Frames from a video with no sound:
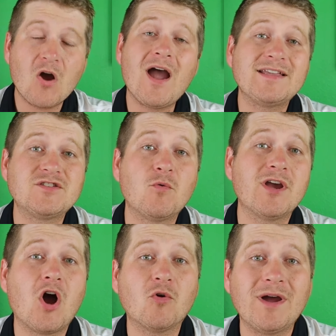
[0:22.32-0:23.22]
All right, so
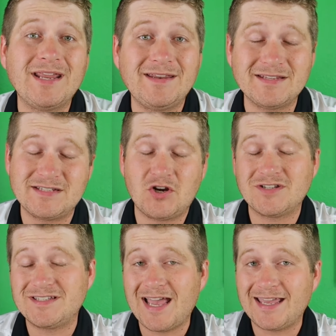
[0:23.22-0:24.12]
we already, this is our
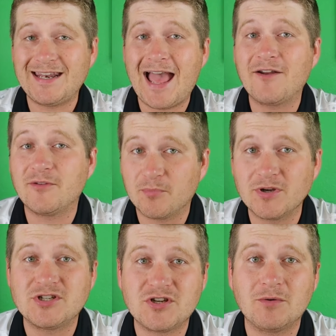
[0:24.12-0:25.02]
second out of the
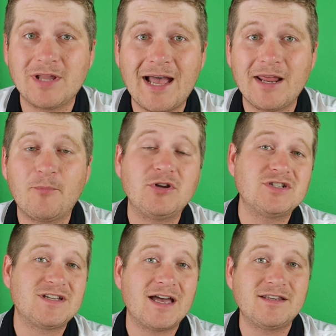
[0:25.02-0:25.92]
Bridgestone lineup. We
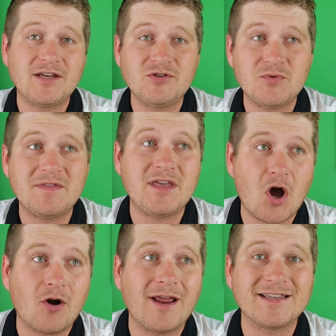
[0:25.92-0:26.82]
just got done doing the
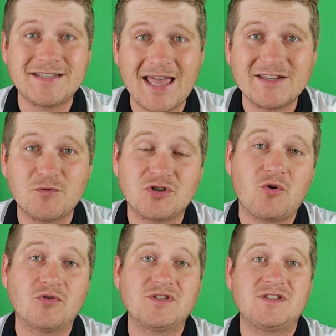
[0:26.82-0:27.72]
RXS, which of
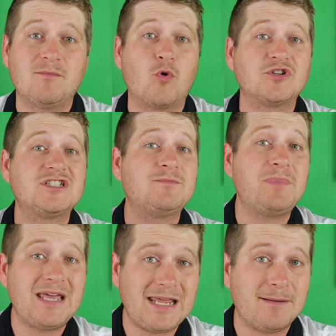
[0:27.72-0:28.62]
course is the more
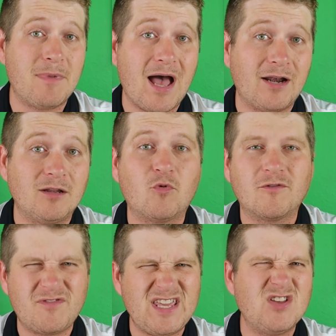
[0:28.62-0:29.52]
spinning model, more
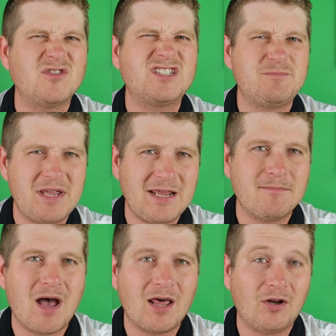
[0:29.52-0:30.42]
feel spinning
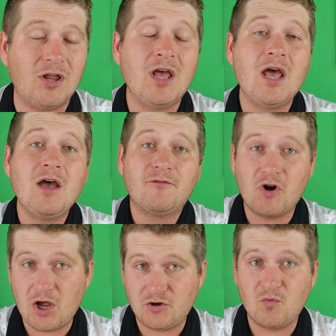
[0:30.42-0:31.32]
model
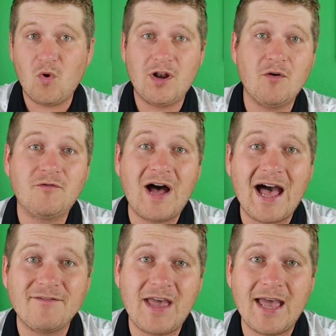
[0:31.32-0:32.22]
for under
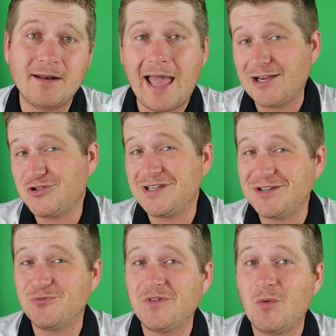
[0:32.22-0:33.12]
105. And actually it
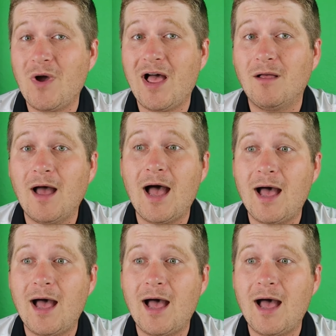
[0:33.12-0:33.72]
did really well.